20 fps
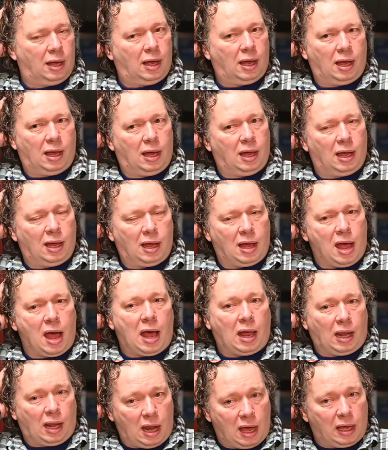
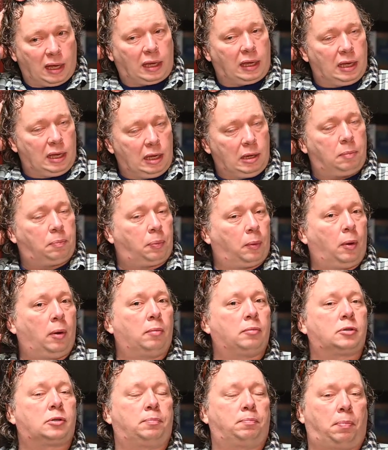I like heat
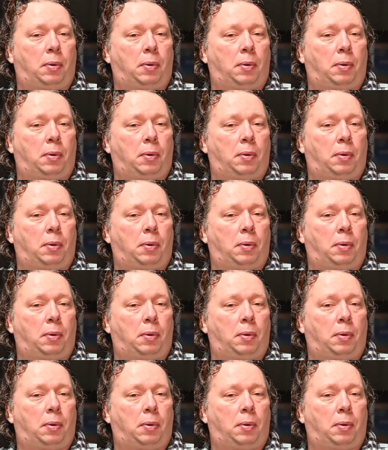pumps,